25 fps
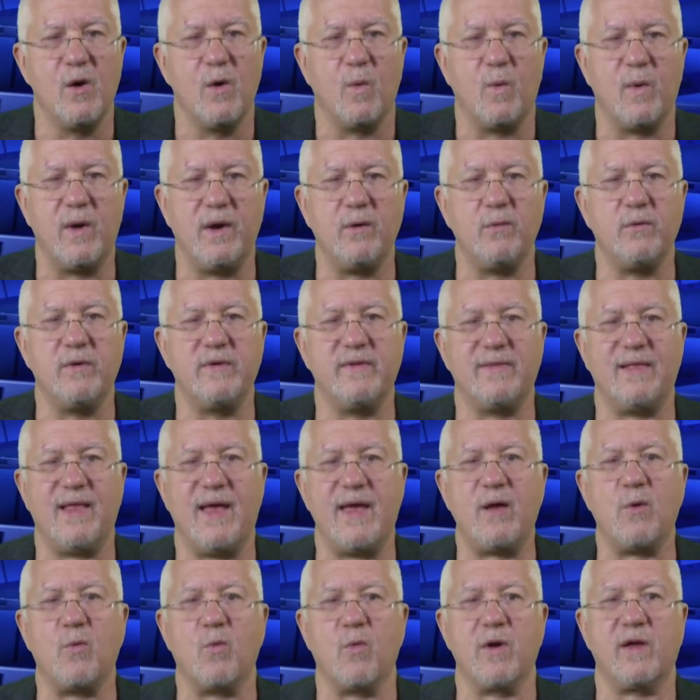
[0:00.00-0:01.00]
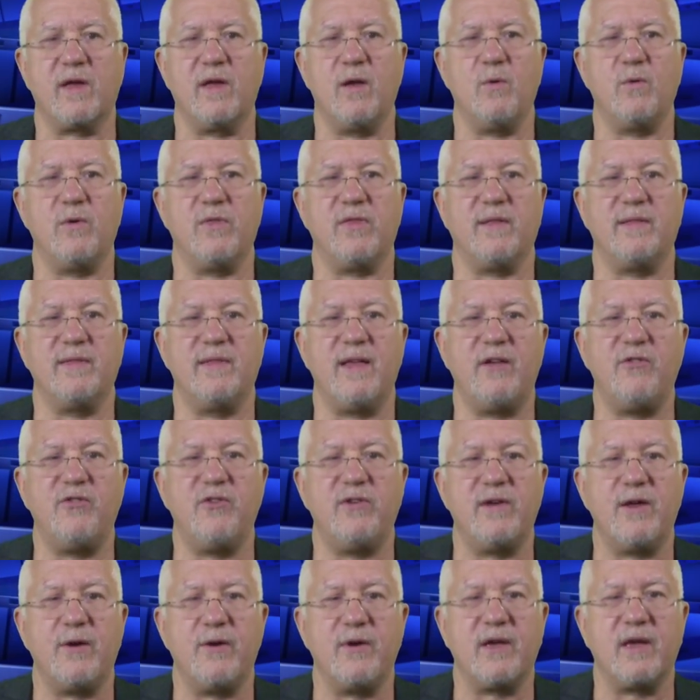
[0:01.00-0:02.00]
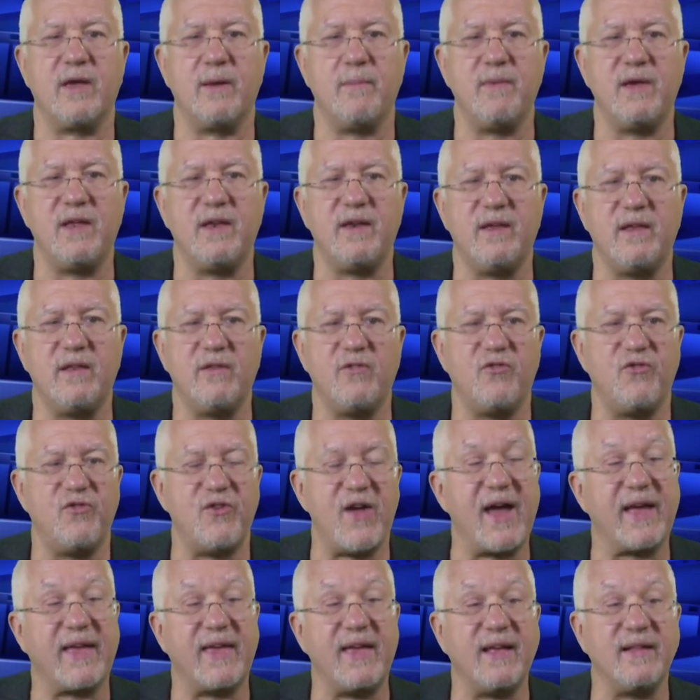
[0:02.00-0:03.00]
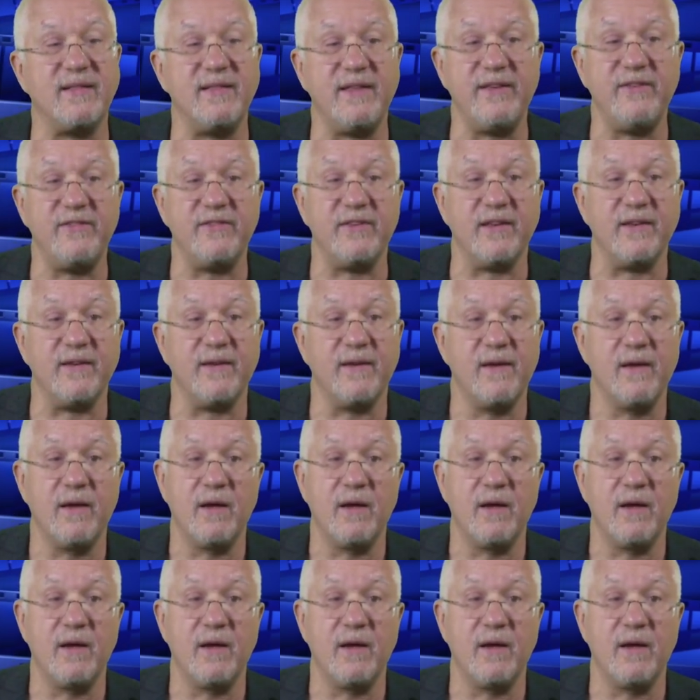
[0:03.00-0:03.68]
what it was like working with the legendary comedians Jackie Gleason,